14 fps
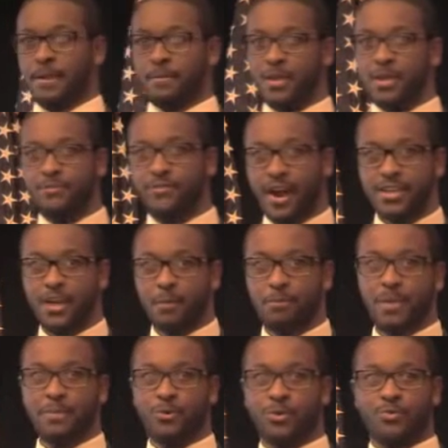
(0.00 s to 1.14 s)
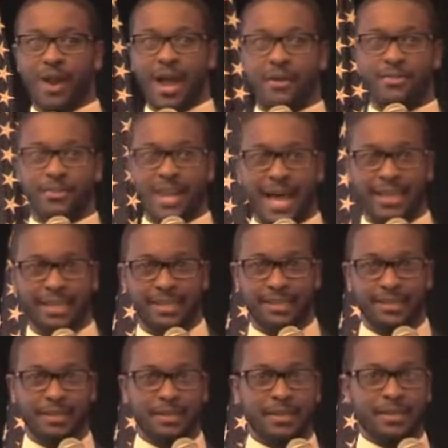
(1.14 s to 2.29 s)
Many of our young people would rather not.
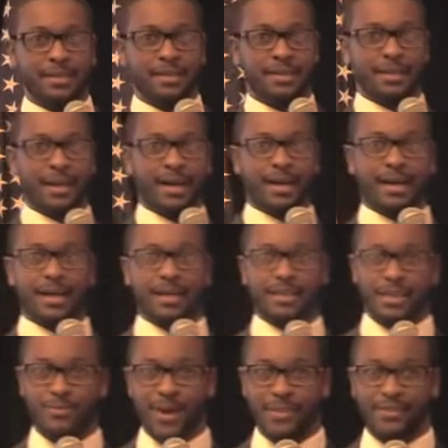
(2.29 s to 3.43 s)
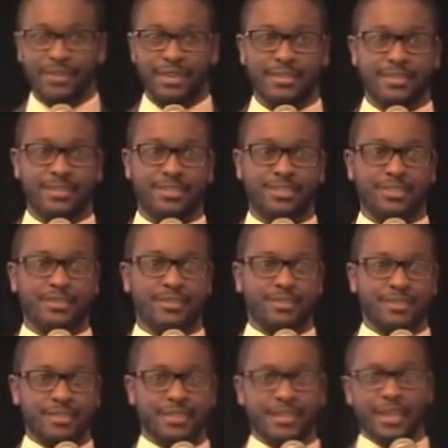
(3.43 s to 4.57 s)
They'd rather listen
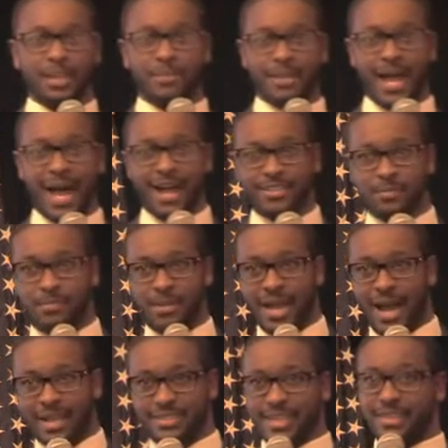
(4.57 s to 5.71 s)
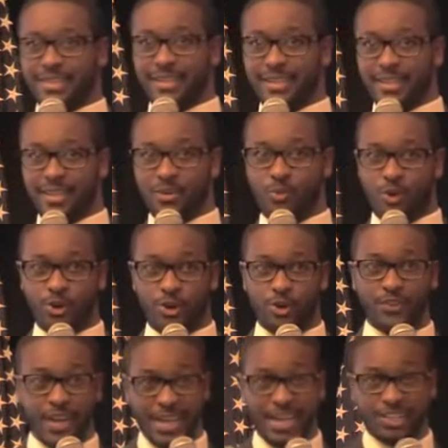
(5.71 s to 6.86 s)
to Nicki Minaj and Beyonce than work
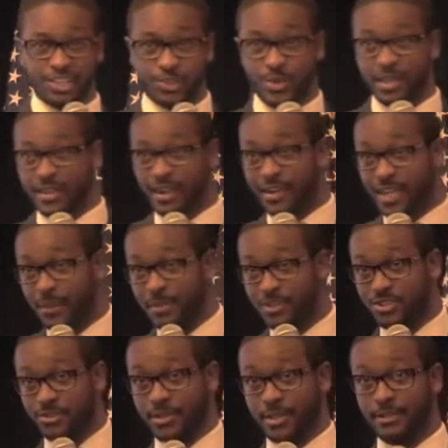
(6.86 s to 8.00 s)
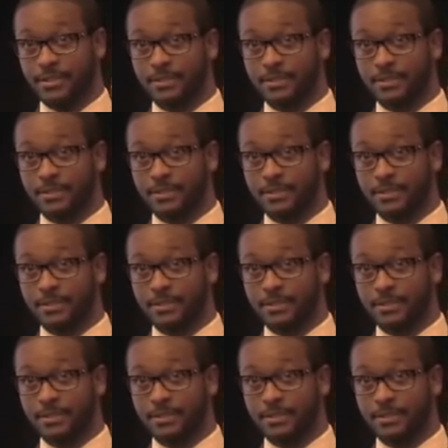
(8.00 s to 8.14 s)
on their history and their chemistry.